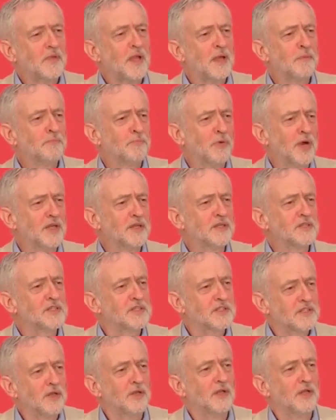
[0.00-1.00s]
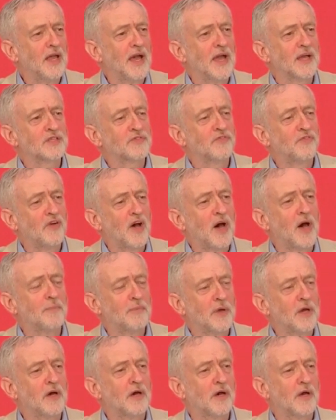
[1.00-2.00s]
Britain still lags far
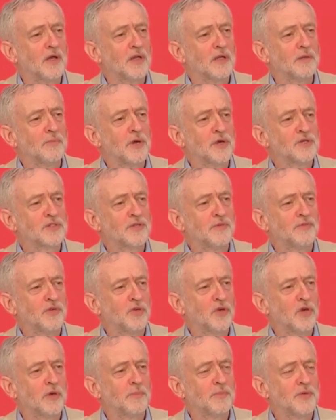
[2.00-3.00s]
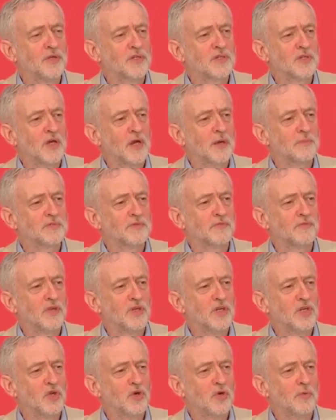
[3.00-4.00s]
behind most of Europe in terms of
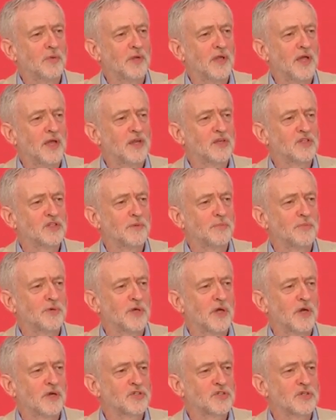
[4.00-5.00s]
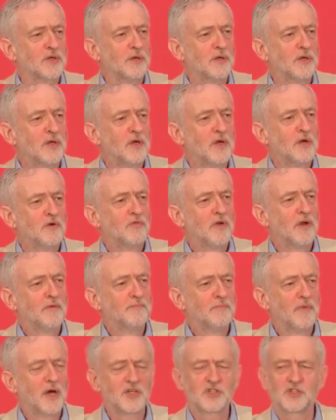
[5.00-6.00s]
renewable energy production. We have
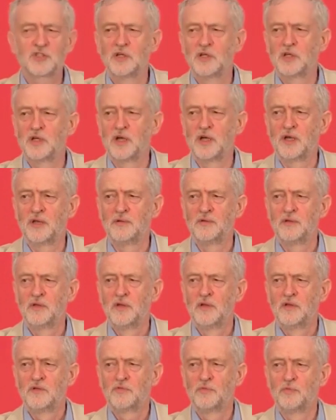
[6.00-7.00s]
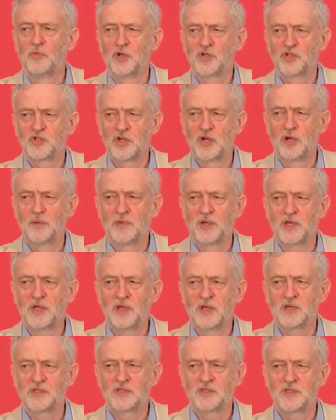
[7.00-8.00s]
much to learn from what Germany
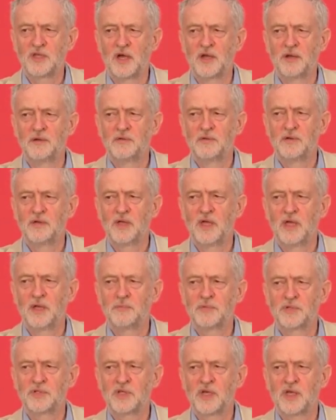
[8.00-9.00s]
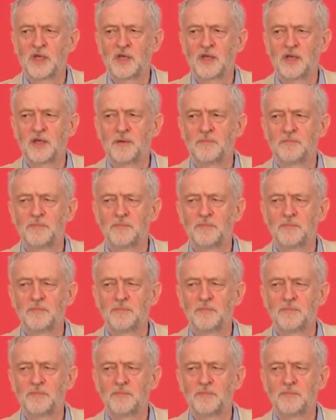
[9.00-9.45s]
has done in particular.